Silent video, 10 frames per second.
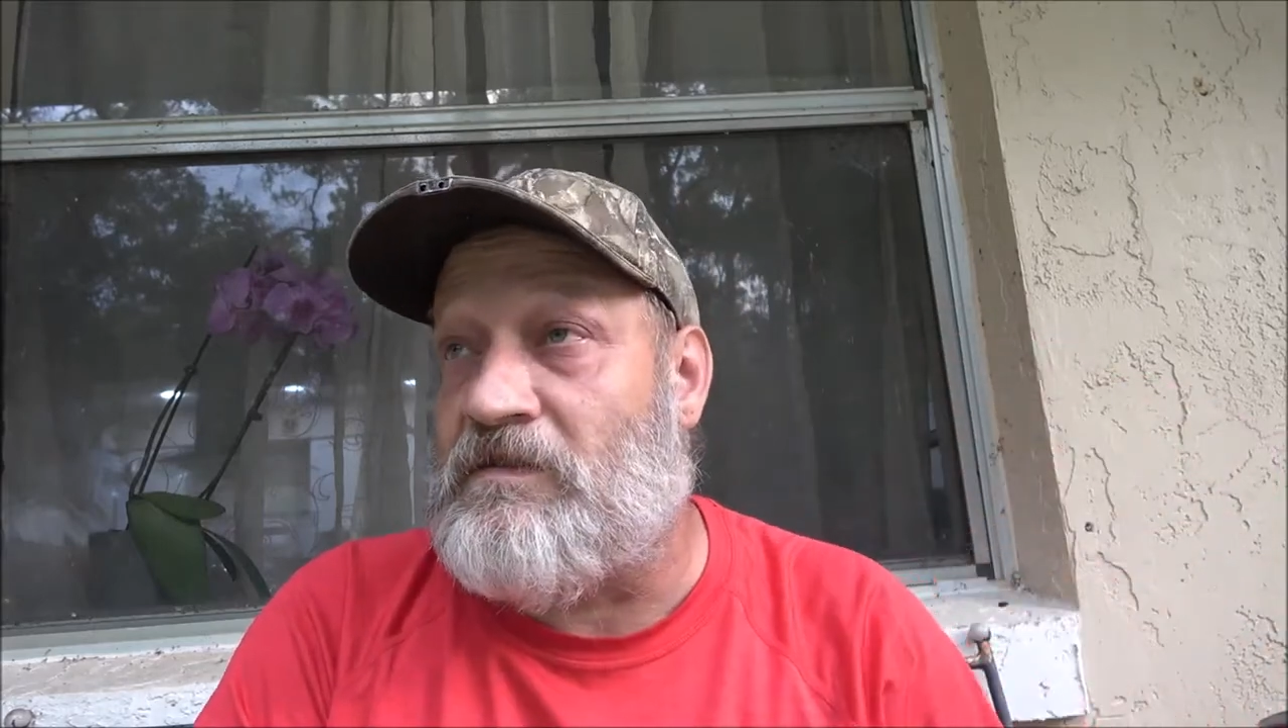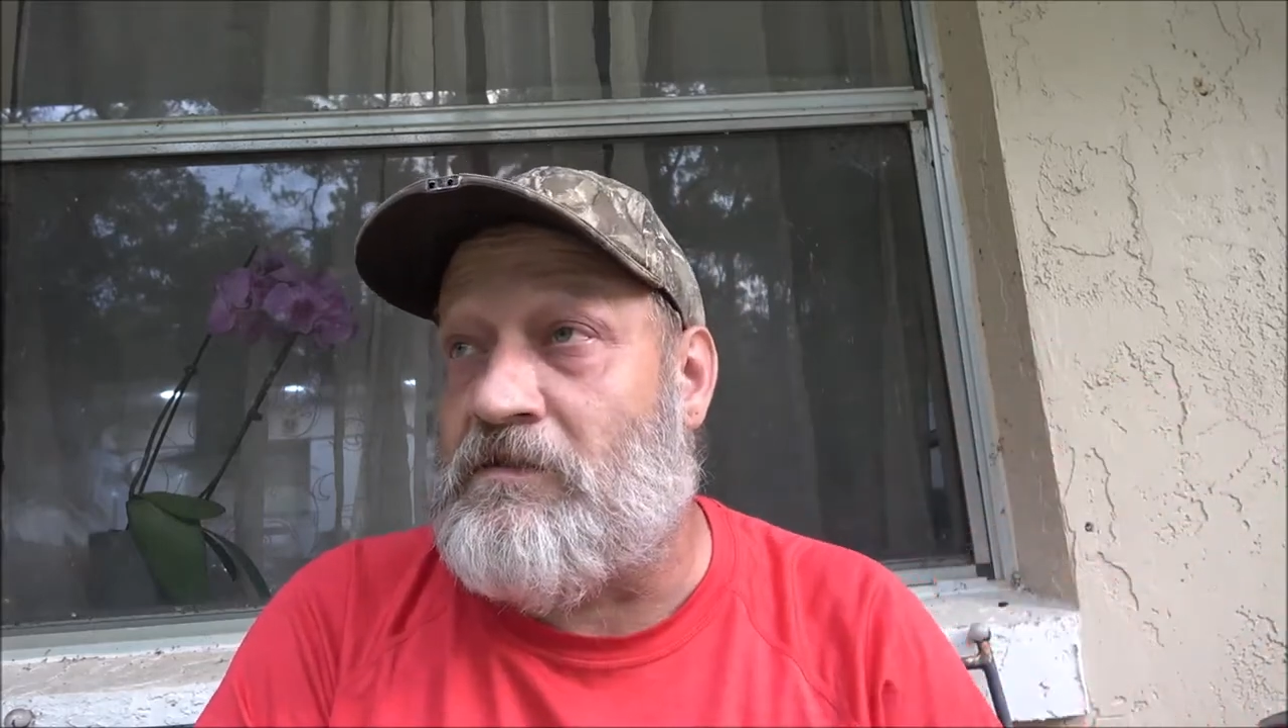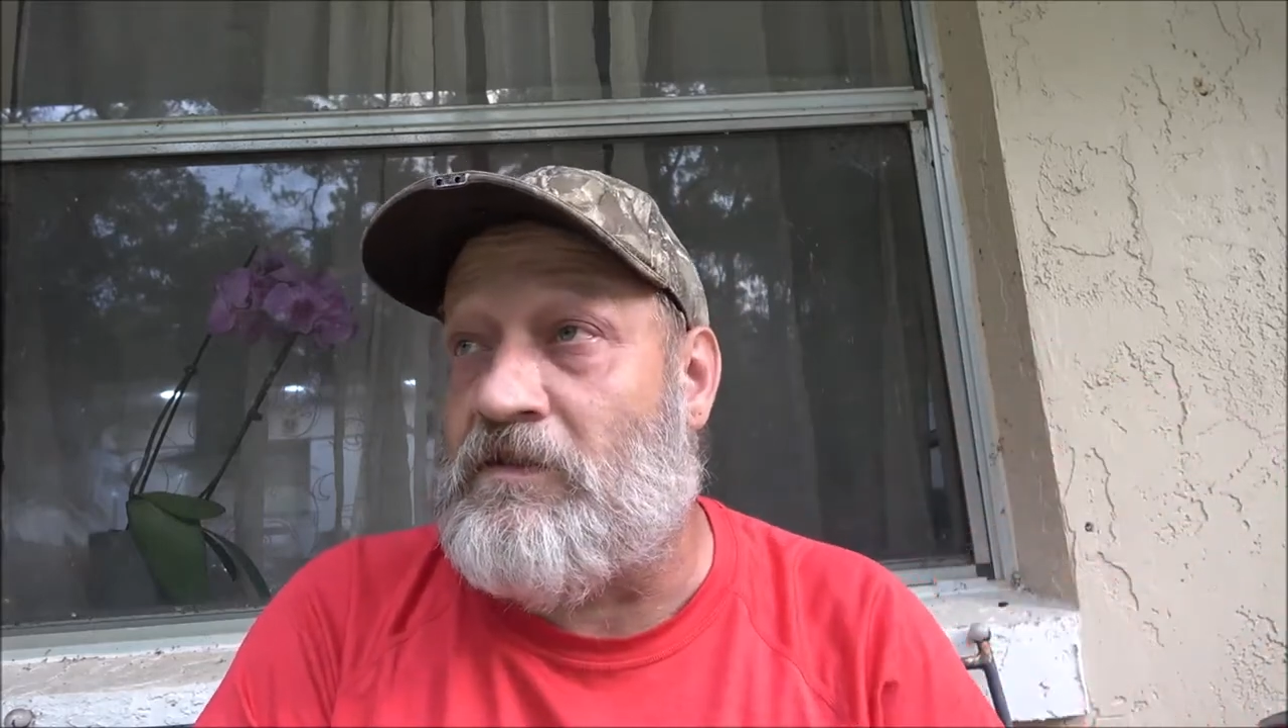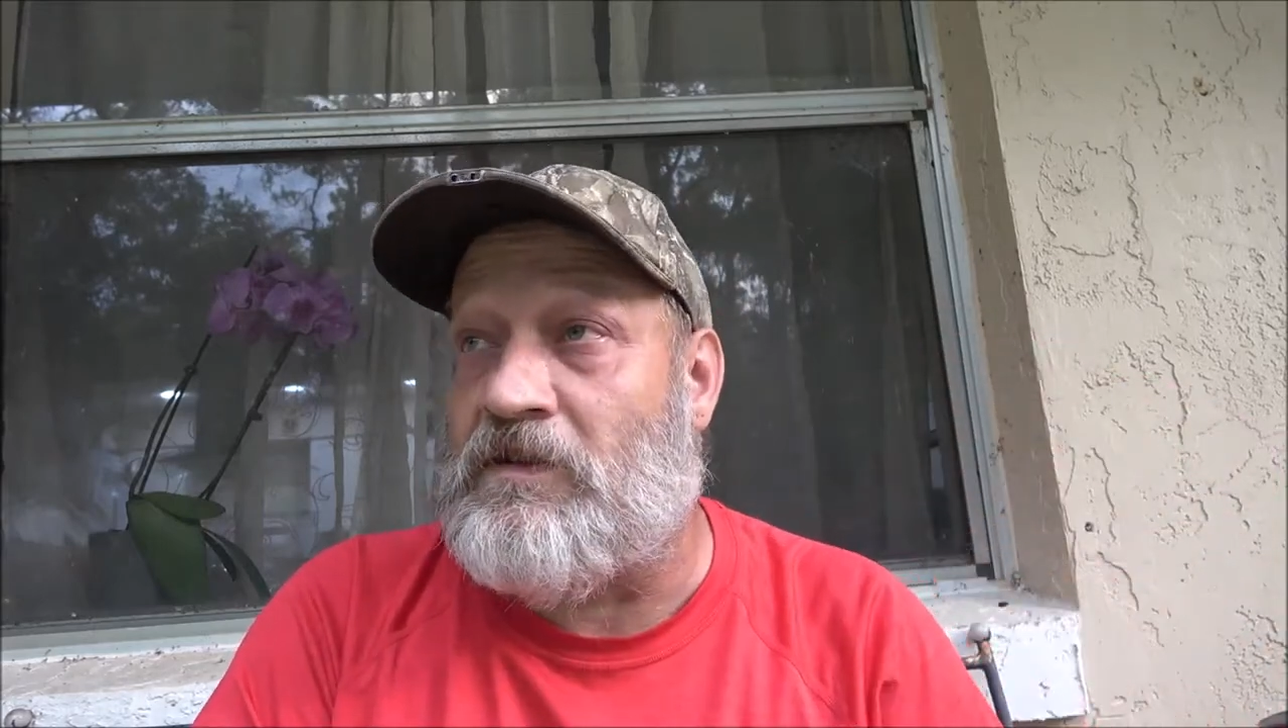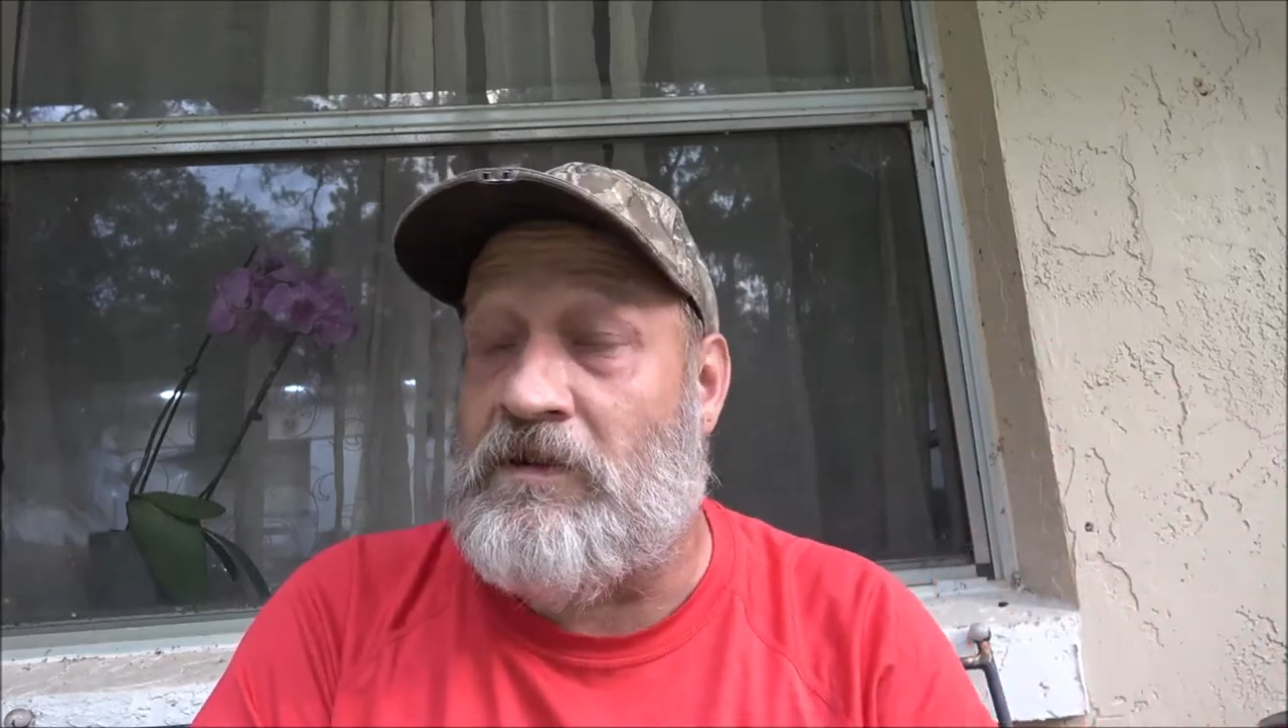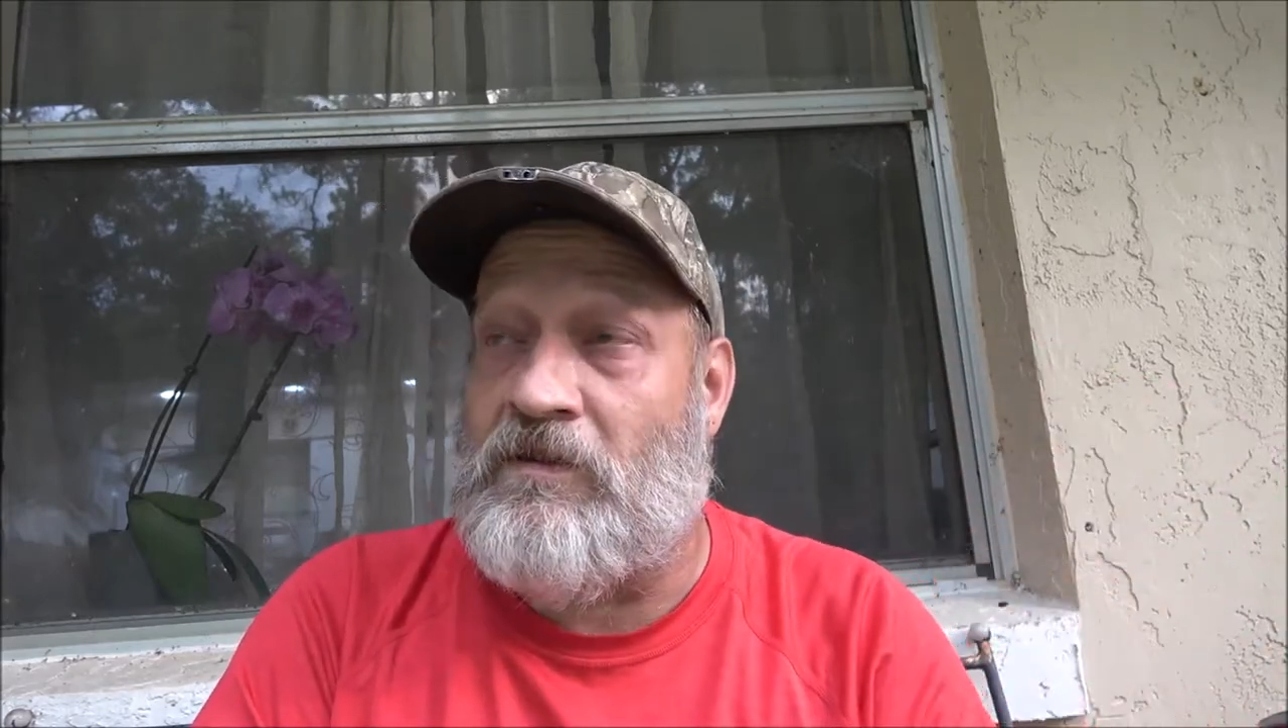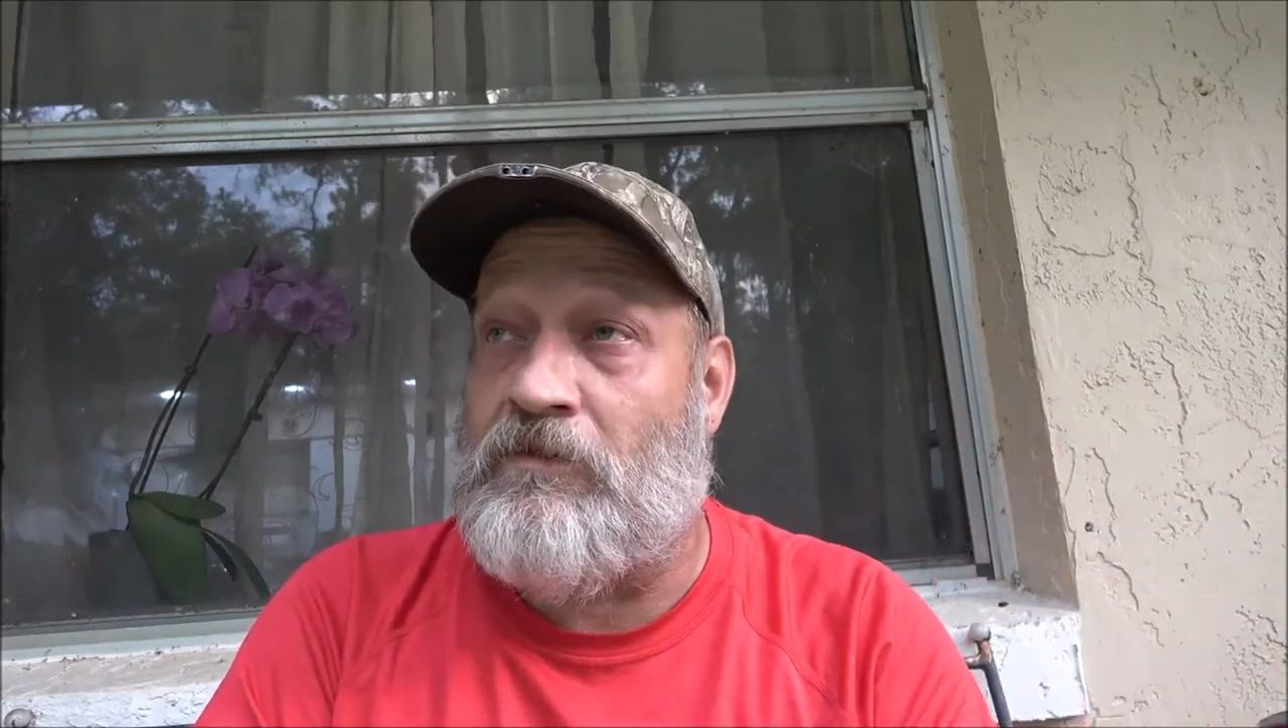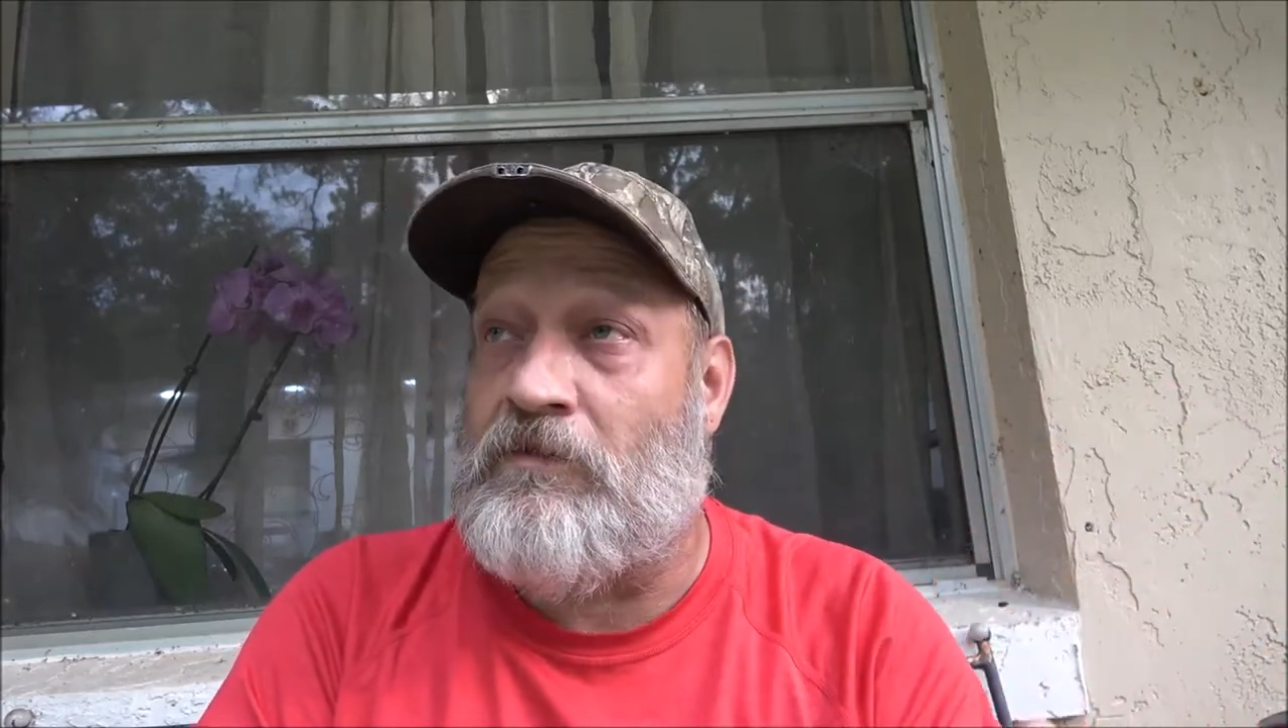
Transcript: look, you know,